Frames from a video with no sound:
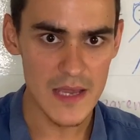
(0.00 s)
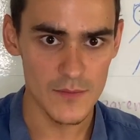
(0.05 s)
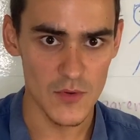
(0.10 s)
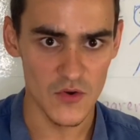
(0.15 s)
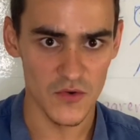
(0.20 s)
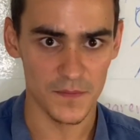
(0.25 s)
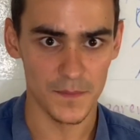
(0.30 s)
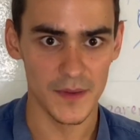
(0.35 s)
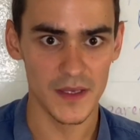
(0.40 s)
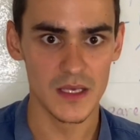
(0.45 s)

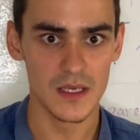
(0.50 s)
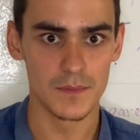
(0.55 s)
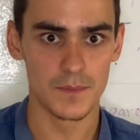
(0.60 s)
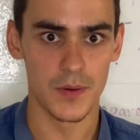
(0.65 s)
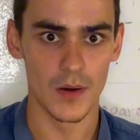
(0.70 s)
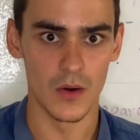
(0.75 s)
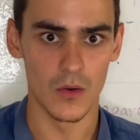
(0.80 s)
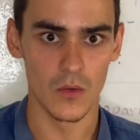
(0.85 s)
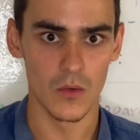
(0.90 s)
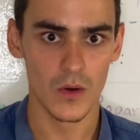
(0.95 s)
of
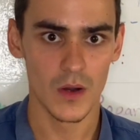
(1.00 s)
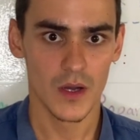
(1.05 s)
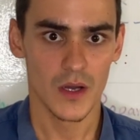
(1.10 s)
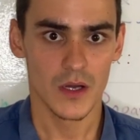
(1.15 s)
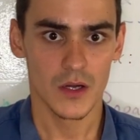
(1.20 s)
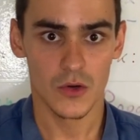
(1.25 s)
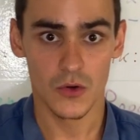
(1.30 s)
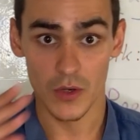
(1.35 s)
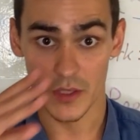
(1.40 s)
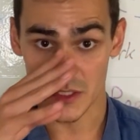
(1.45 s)
people
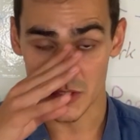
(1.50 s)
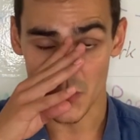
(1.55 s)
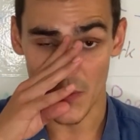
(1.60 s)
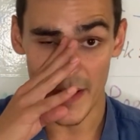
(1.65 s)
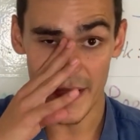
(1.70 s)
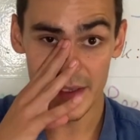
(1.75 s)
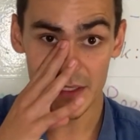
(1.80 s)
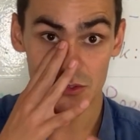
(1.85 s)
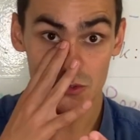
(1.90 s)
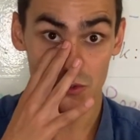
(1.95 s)
who are
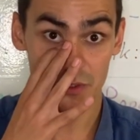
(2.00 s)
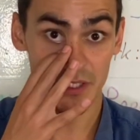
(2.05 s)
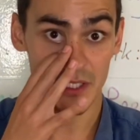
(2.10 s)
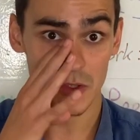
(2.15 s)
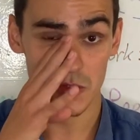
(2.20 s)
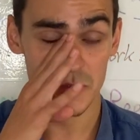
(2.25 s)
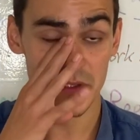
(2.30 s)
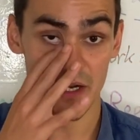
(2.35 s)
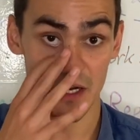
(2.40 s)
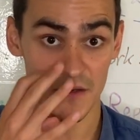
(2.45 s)
trying to
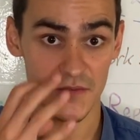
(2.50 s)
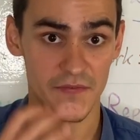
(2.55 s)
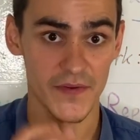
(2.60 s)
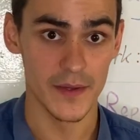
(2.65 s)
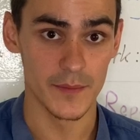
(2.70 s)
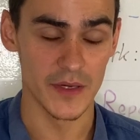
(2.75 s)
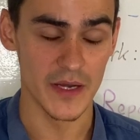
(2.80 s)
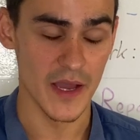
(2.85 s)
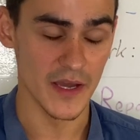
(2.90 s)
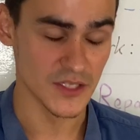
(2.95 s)
heal their
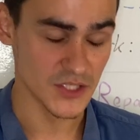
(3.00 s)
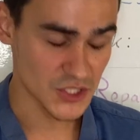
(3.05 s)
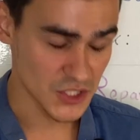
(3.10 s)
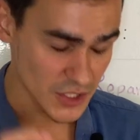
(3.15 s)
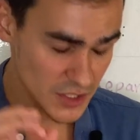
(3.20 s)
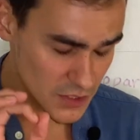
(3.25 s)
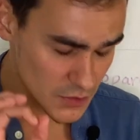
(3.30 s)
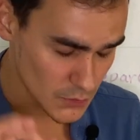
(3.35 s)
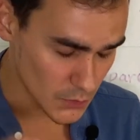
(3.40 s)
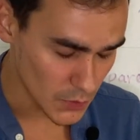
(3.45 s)
family, I
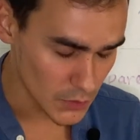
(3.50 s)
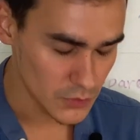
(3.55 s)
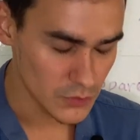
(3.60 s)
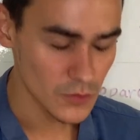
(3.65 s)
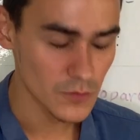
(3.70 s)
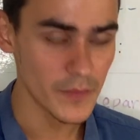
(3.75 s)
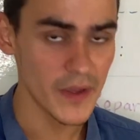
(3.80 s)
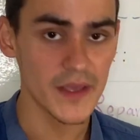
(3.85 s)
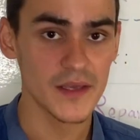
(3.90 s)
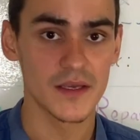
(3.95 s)
just want to
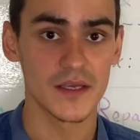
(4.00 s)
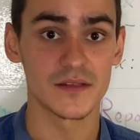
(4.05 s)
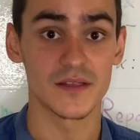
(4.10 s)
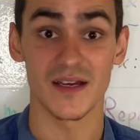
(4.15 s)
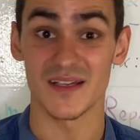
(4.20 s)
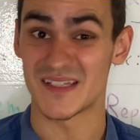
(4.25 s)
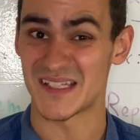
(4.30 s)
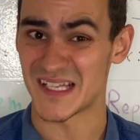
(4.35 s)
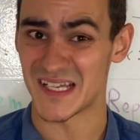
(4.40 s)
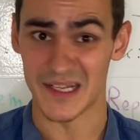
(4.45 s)
make it
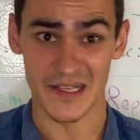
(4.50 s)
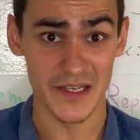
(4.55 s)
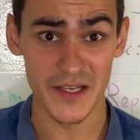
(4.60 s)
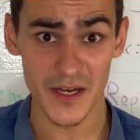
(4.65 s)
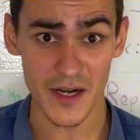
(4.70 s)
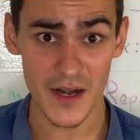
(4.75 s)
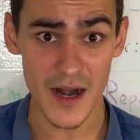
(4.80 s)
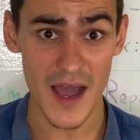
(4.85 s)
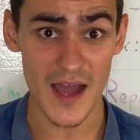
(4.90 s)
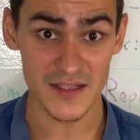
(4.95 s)
as
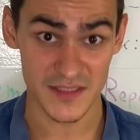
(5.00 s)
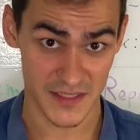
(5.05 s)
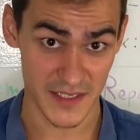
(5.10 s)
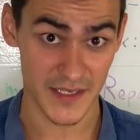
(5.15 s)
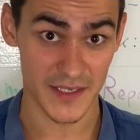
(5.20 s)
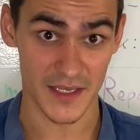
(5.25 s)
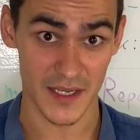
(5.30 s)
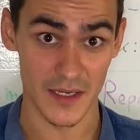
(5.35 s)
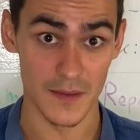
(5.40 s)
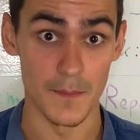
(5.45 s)
clear as I
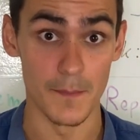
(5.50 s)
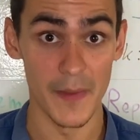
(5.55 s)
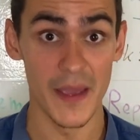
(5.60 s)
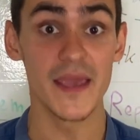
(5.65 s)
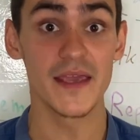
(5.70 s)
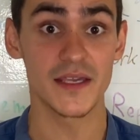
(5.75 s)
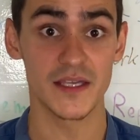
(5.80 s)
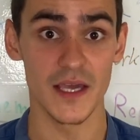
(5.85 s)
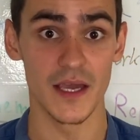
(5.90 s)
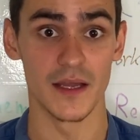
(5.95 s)
can
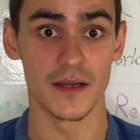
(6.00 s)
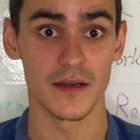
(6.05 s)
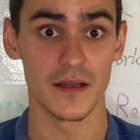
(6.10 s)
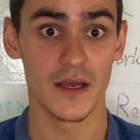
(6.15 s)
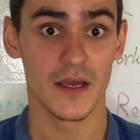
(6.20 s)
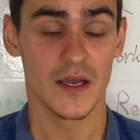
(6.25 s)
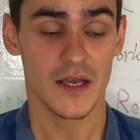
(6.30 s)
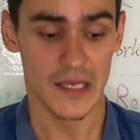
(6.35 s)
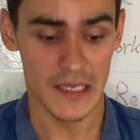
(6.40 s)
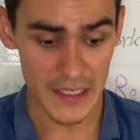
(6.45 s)
make it.
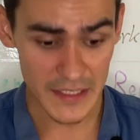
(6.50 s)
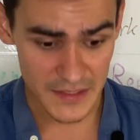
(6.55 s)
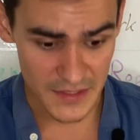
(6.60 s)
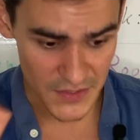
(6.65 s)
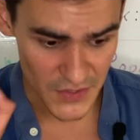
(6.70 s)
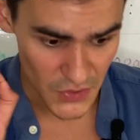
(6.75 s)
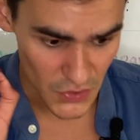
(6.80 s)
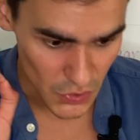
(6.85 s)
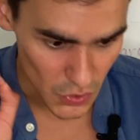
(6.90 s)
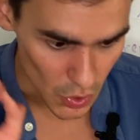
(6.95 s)
It's
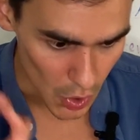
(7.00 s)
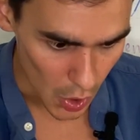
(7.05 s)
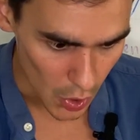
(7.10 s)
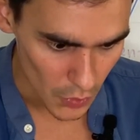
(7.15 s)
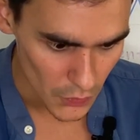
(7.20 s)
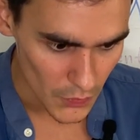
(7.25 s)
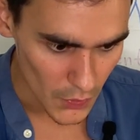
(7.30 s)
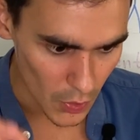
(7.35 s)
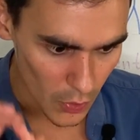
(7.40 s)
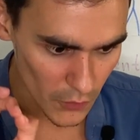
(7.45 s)

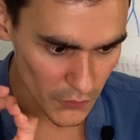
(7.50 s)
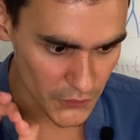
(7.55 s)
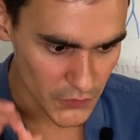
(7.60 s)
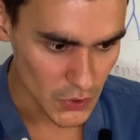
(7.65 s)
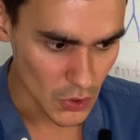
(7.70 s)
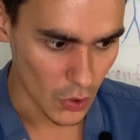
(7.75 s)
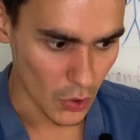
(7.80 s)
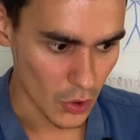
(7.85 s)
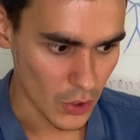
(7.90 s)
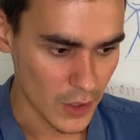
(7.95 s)
none of
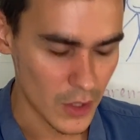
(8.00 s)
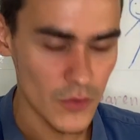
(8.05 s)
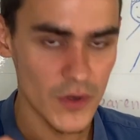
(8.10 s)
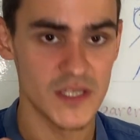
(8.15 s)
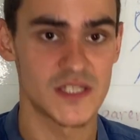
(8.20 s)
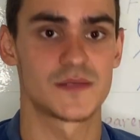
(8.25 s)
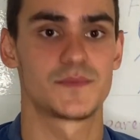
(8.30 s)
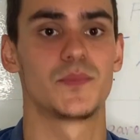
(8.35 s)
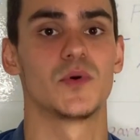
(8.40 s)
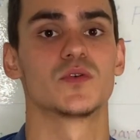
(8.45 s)
your
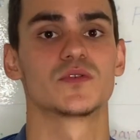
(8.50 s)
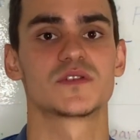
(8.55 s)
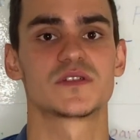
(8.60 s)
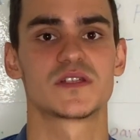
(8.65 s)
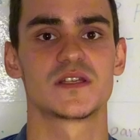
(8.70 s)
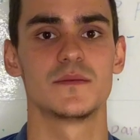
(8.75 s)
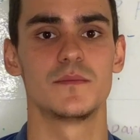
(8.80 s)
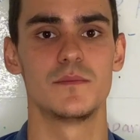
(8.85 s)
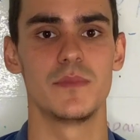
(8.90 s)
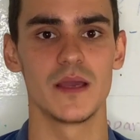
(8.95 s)

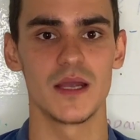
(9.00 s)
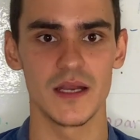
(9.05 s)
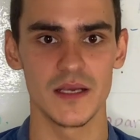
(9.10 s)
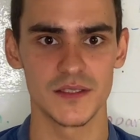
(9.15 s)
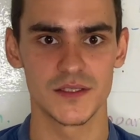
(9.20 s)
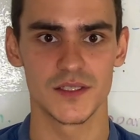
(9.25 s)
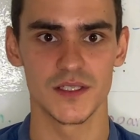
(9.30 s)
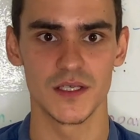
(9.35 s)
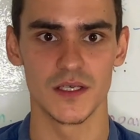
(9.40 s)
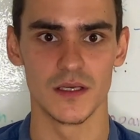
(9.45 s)

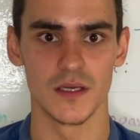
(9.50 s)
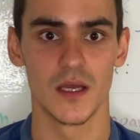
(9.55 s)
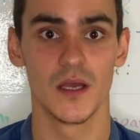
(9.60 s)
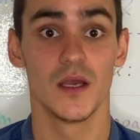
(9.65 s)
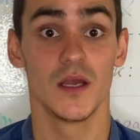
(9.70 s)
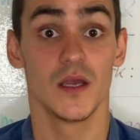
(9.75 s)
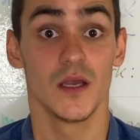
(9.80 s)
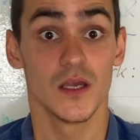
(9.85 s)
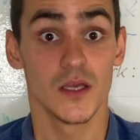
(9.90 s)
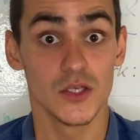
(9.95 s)
responsibility.
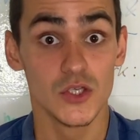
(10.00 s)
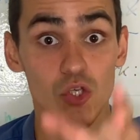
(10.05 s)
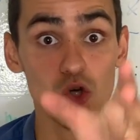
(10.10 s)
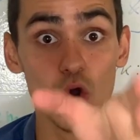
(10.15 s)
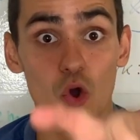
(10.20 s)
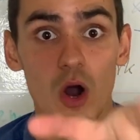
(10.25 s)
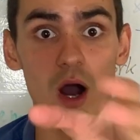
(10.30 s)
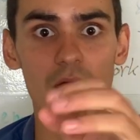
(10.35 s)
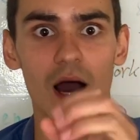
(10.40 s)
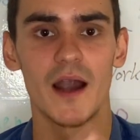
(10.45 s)

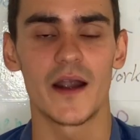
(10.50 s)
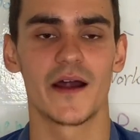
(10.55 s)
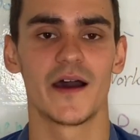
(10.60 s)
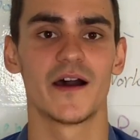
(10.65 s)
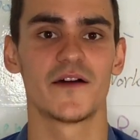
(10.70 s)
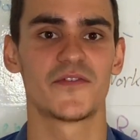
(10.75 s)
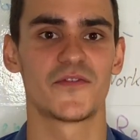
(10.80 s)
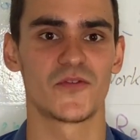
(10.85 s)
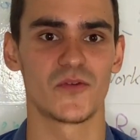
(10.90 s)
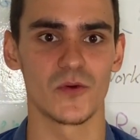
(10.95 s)
You are a
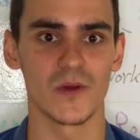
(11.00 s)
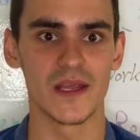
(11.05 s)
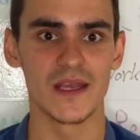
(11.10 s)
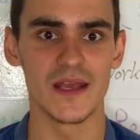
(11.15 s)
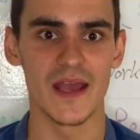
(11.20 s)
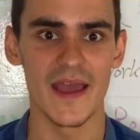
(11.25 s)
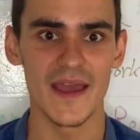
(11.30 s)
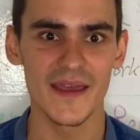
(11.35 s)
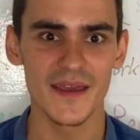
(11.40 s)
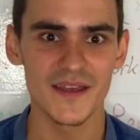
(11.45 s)
free
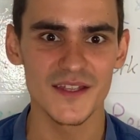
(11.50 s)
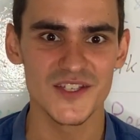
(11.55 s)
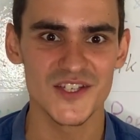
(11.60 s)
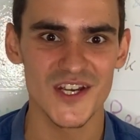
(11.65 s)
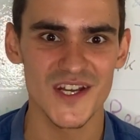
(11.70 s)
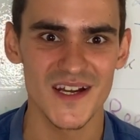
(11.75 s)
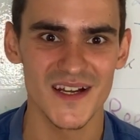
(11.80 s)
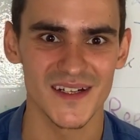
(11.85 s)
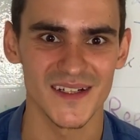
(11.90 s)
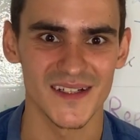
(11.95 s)

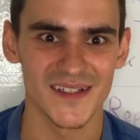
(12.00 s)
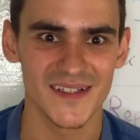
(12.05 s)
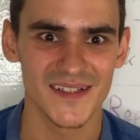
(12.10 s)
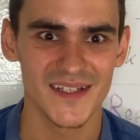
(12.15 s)
agent.